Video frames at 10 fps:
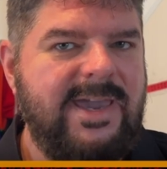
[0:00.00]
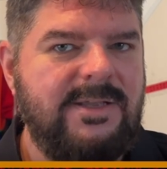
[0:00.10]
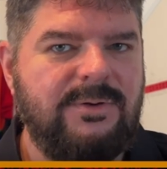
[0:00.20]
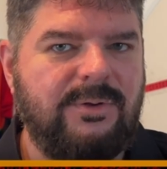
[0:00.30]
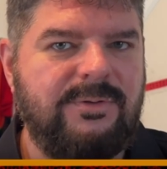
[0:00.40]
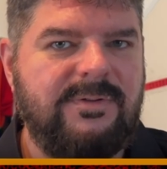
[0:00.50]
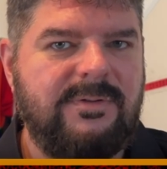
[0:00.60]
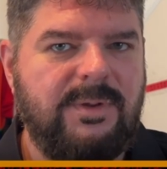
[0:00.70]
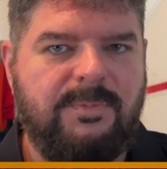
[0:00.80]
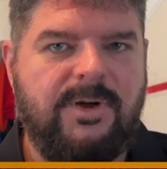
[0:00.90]
handled
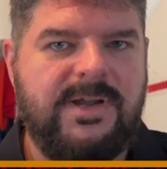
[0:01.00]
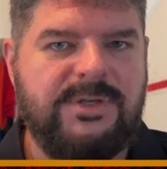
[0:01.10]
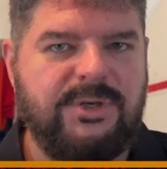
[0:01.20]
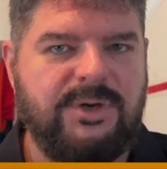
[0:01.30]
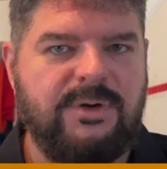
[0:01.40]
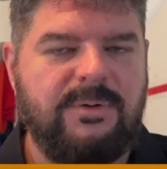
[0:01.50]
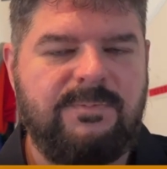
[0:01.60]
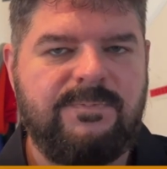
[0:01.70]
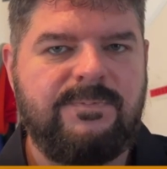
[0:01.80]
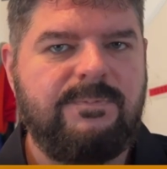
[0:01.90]
the pressure
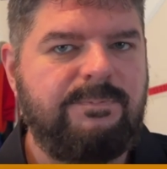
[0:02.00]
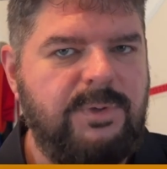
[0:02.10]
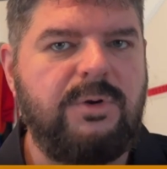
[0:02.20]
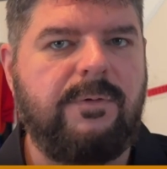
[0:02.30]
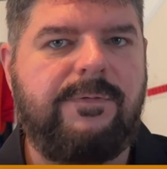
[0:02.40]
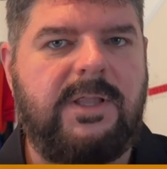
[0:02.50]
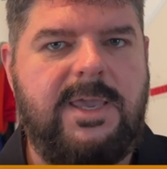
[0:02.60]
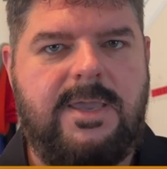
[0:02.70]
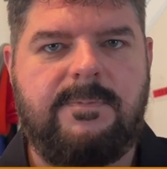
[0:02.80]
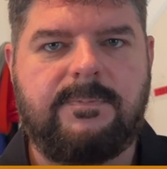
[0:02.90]

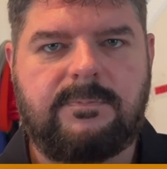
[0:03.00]
beautifully.